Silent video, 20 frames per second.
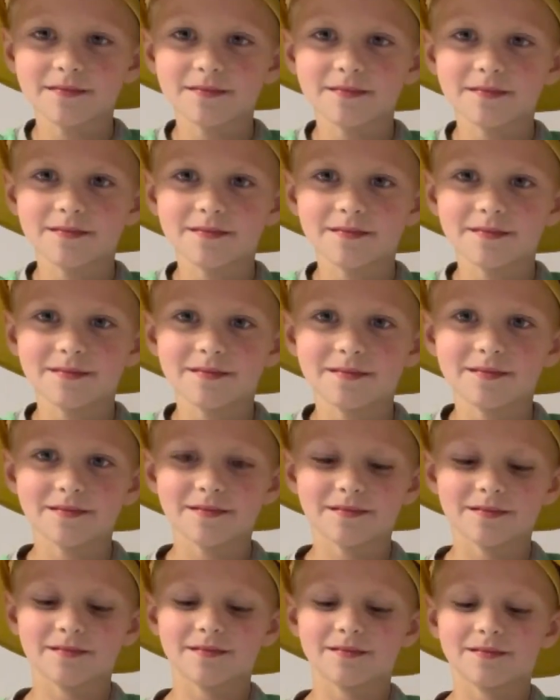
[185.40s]
show me some
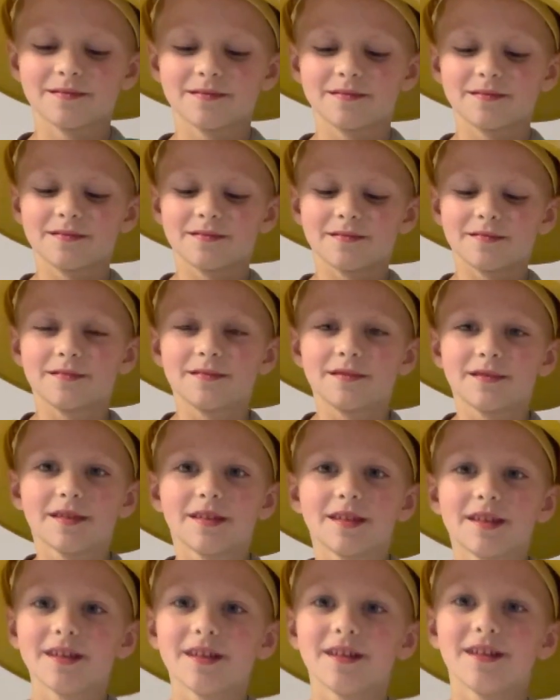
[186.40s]
cool
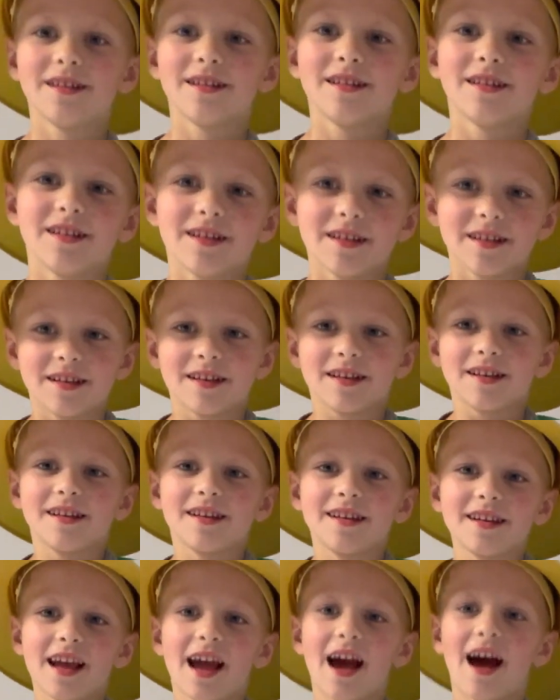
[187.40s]
rocks?
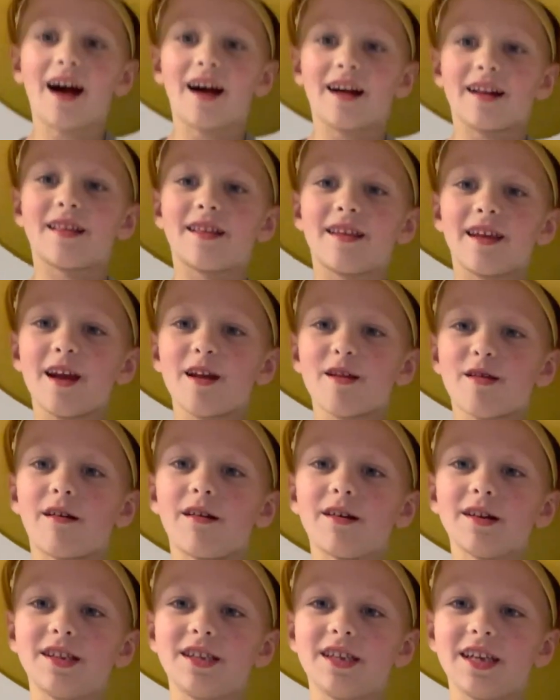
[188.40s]
Yeah, these
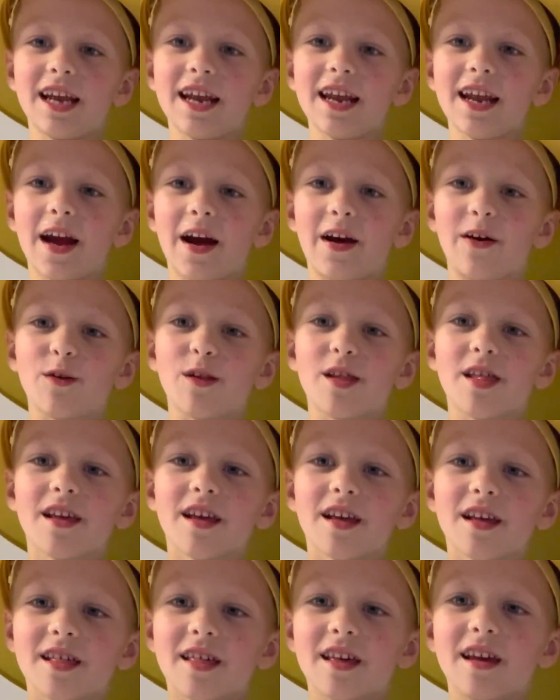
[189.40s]
are geodes.
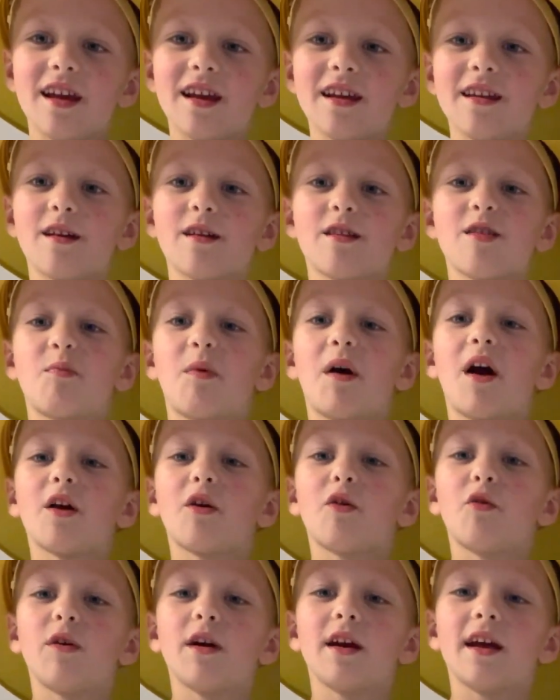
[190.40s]
See the
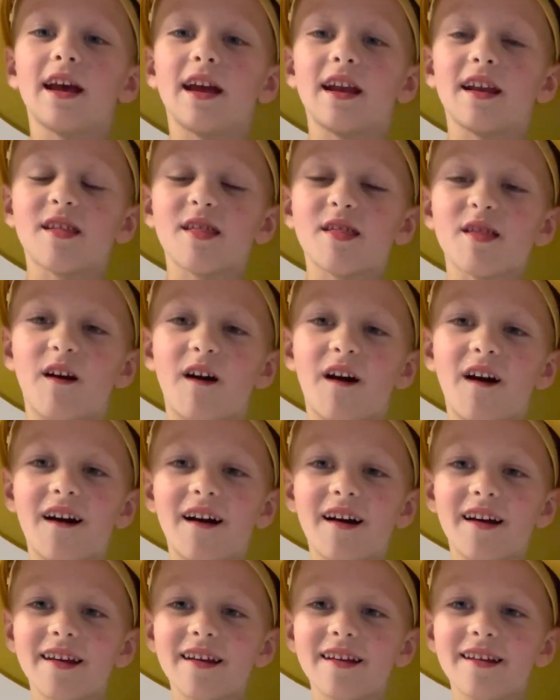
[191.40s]
sparkly inside.